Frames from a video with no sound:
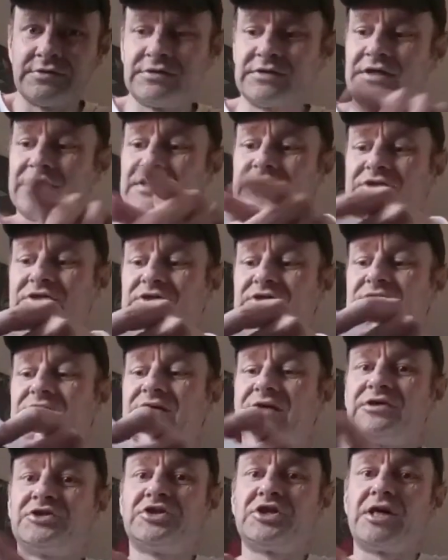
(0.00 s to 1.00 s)
Next,
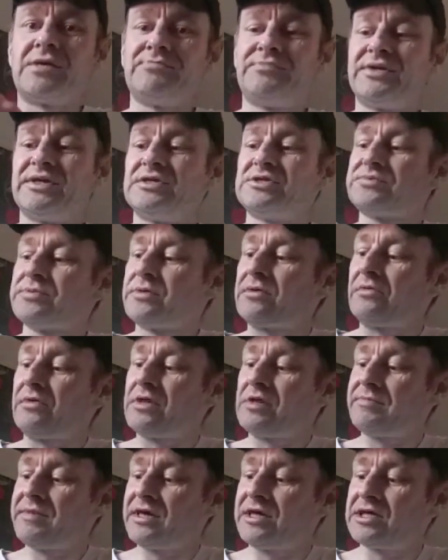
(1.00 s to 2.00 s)
Champion's
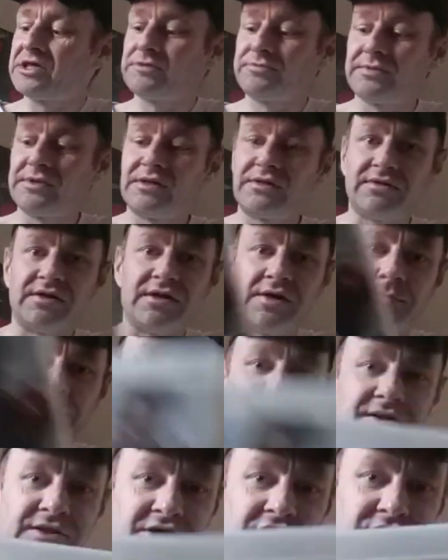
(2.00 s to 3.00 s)
probably the best, but I
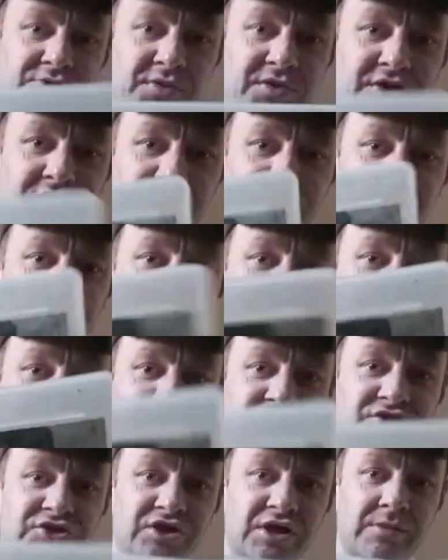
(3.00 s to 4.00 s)
picked this one up because I've not
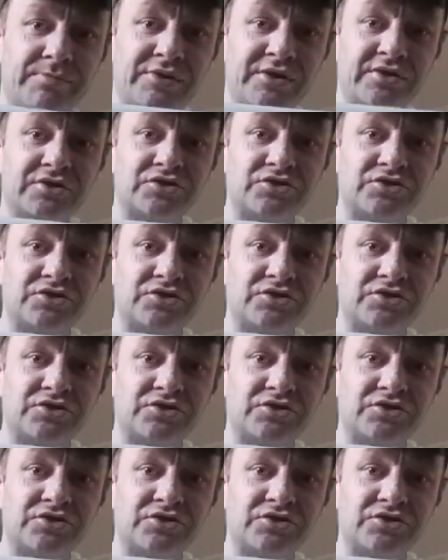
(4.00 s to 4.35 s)
seen Champion